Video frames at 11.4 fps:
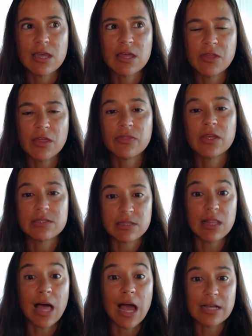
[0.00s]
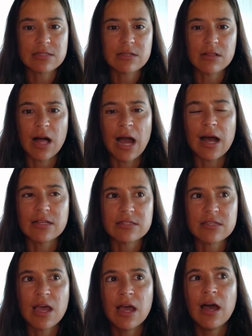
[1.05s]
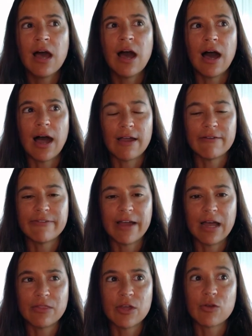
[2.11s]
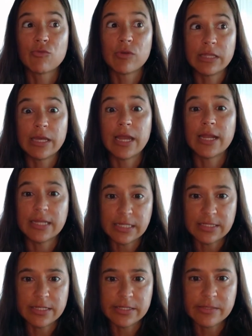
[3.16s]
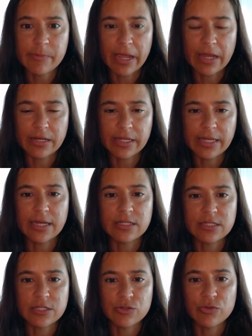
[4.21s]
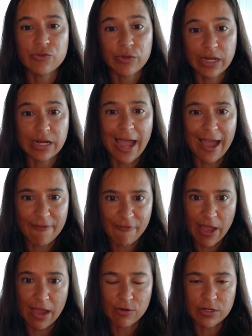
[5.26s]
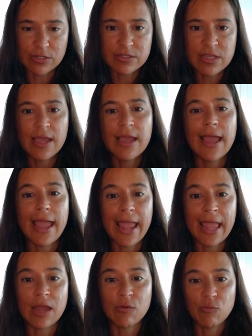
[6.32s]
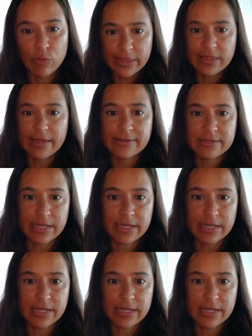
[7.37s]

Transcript: And then this last class, I found that really I need to expand again to 3.5 hours. And with this